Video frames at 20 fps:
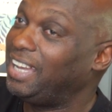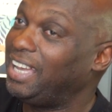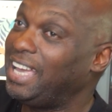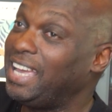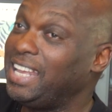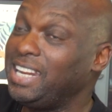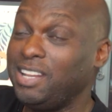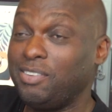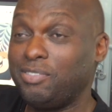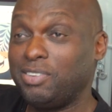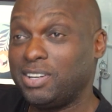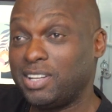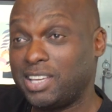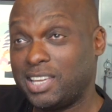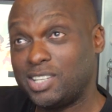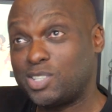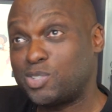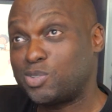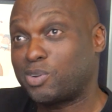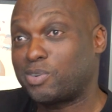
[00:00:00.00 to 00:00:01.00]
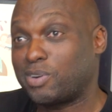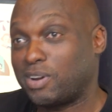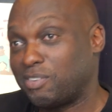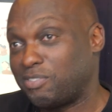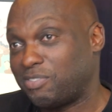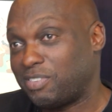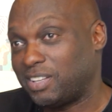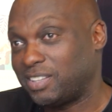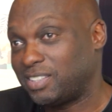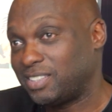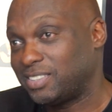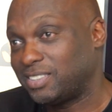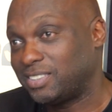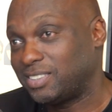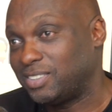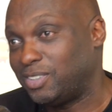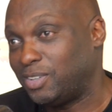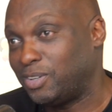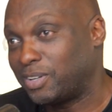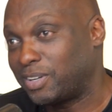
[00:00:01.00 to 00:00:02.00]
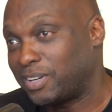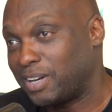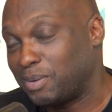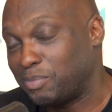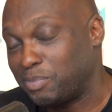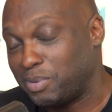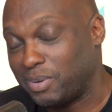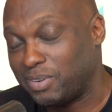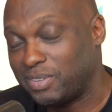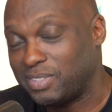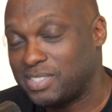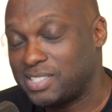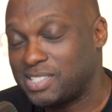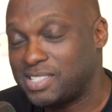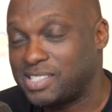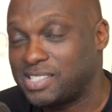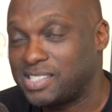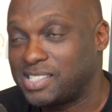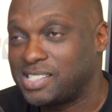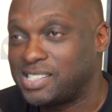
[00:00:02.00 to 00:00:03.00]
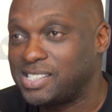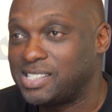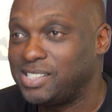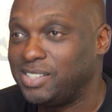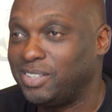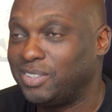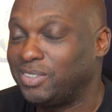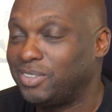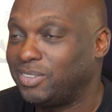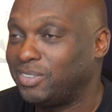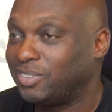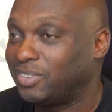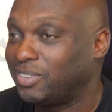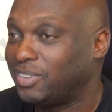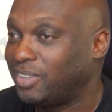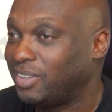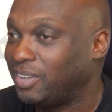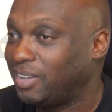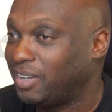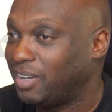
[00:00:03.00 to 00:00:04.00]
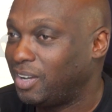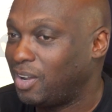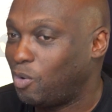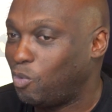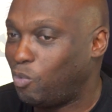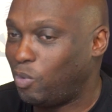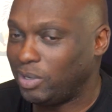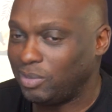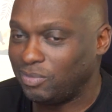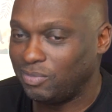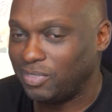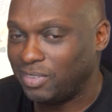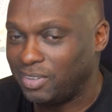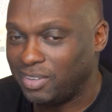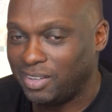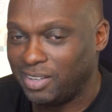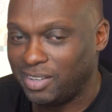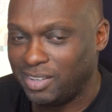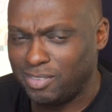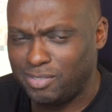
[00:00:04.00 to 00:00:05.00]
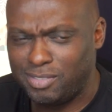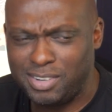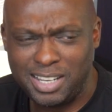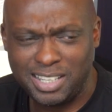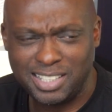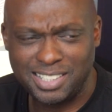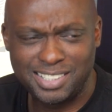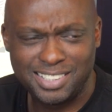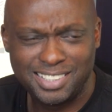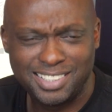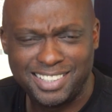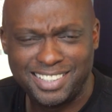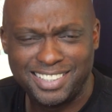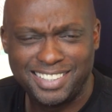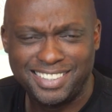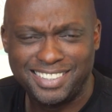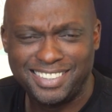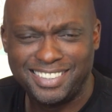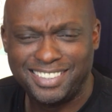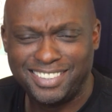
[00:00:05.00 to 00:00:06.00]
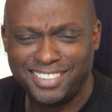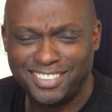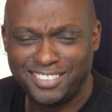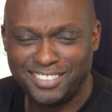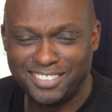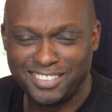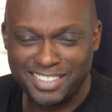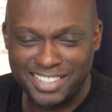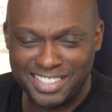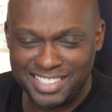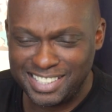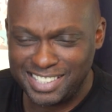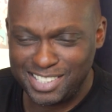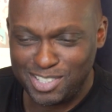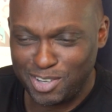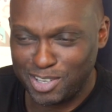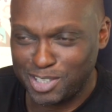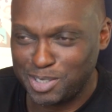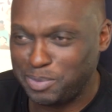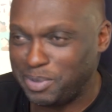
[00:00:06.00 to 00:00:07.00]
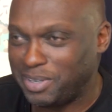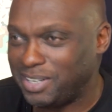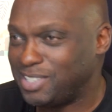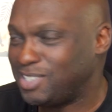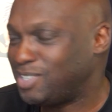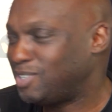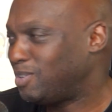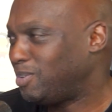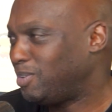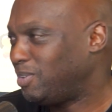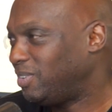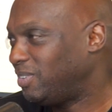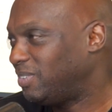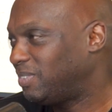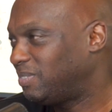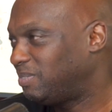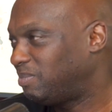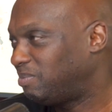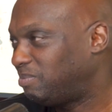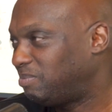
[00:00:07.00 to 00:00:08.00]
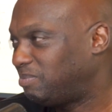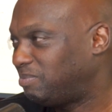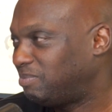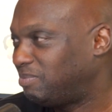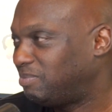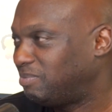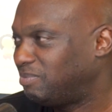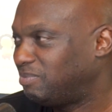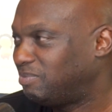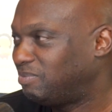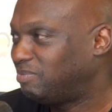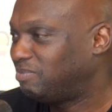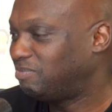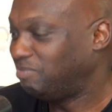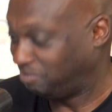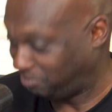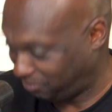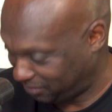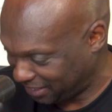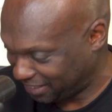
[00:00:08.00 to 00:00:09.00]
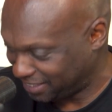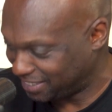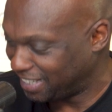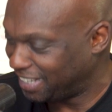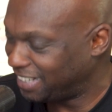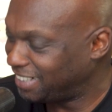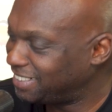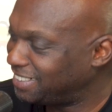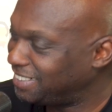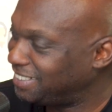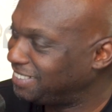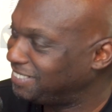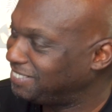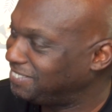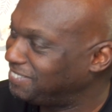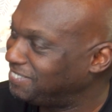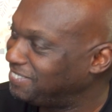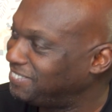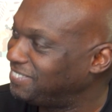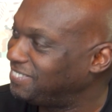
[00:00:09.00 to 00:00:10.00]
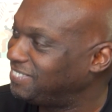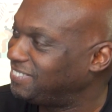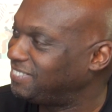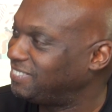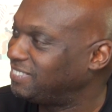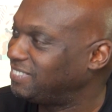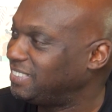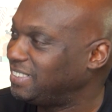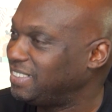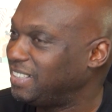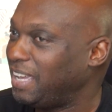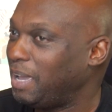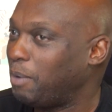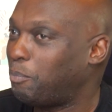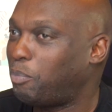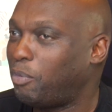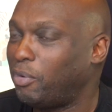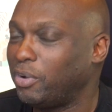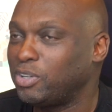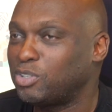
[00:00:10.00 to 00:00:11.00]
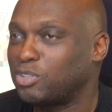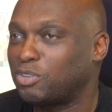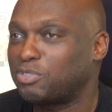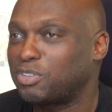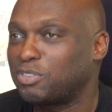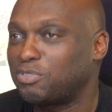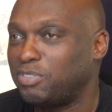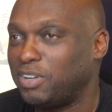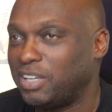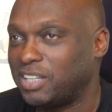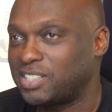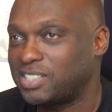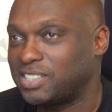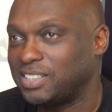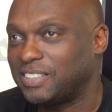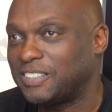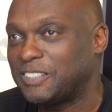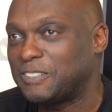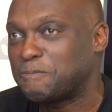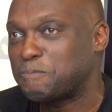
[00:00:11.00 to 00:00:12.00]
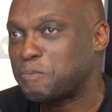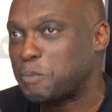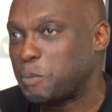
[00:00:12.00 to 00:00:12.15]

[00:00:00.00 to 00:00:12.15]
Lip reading: And even kids to grandfather or grandparents. You know. What? Is this your experience too? Exactly. A point of reflection.